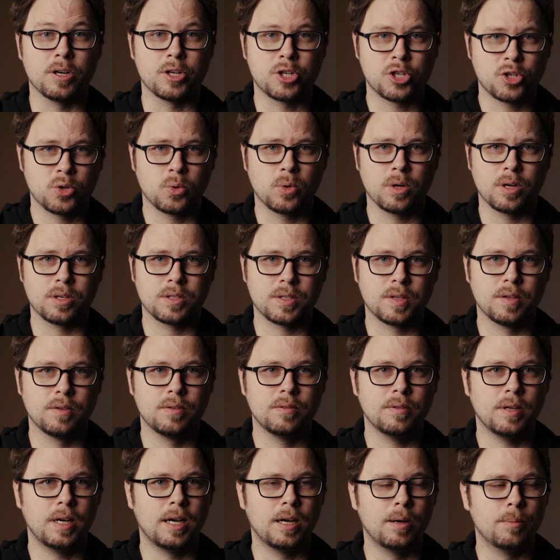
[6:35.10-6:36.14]
a short,
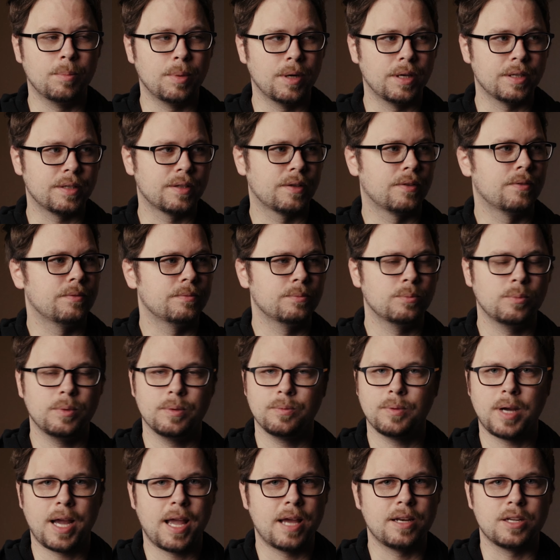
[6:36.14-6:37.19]
but
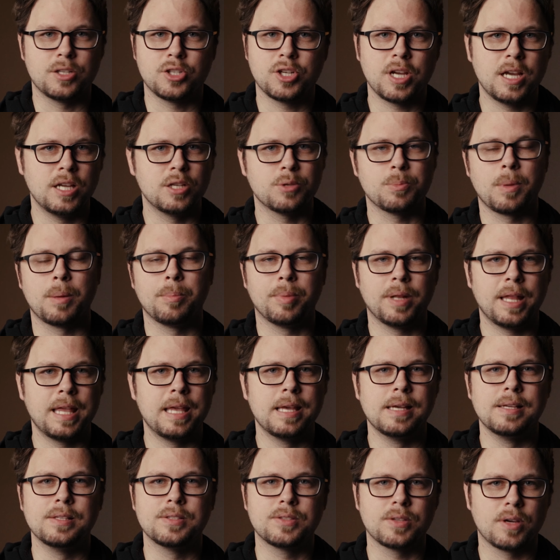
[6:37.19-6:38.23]
I had to change my
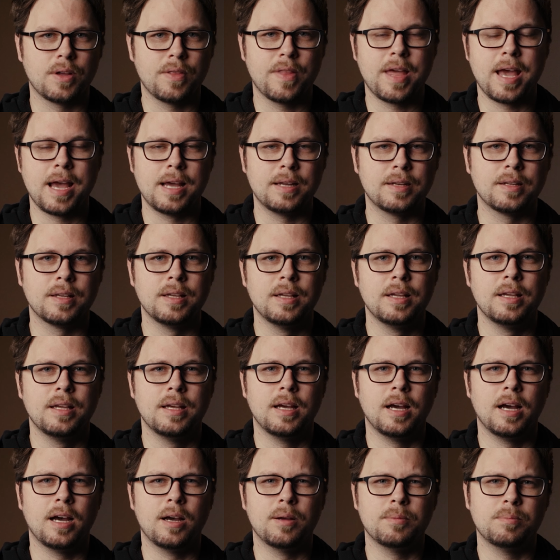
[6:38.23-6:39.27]
plans on that.
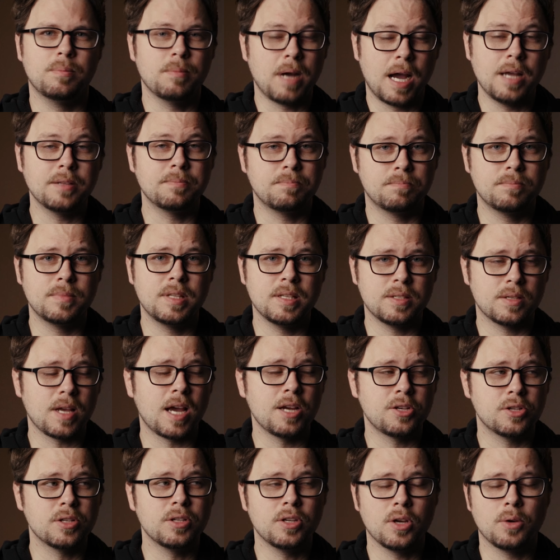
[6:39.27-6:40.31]
I
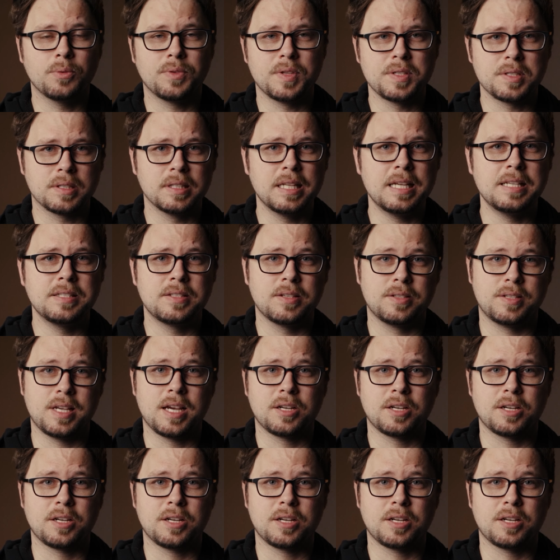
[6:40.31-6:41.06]
should note this lens is